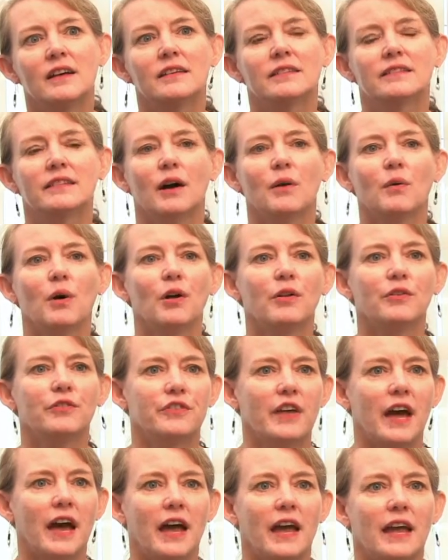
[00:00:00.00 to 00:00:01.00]
So I'll
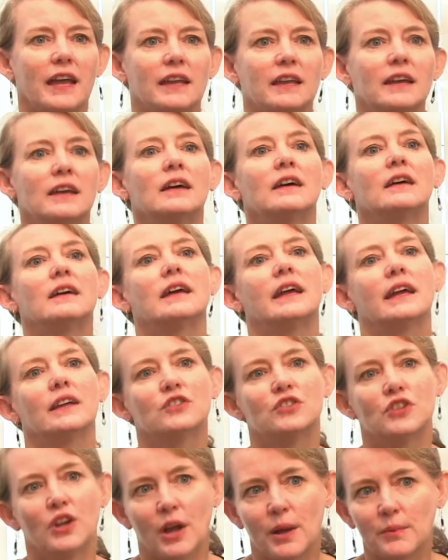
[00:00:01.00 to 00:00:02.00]
say,
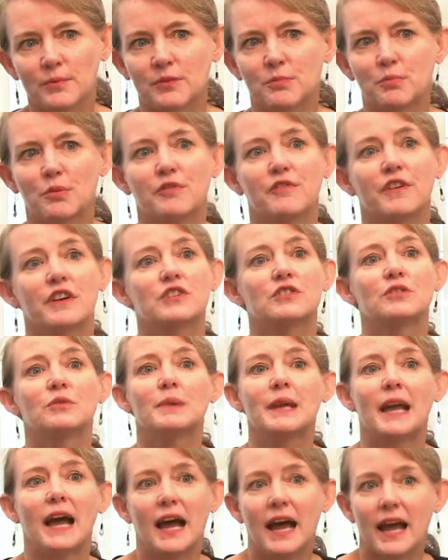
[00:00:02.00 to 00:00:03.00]
in terms of professional
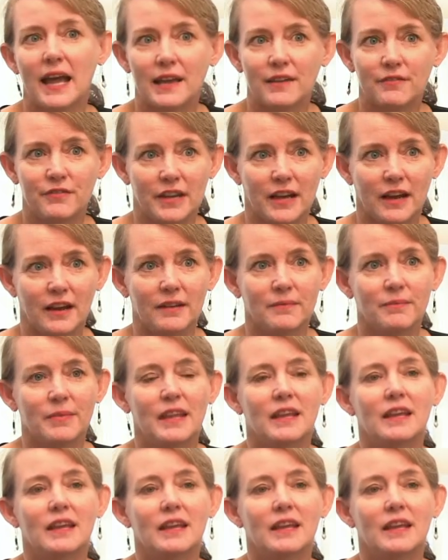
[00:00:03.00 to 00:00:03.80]
behaviour,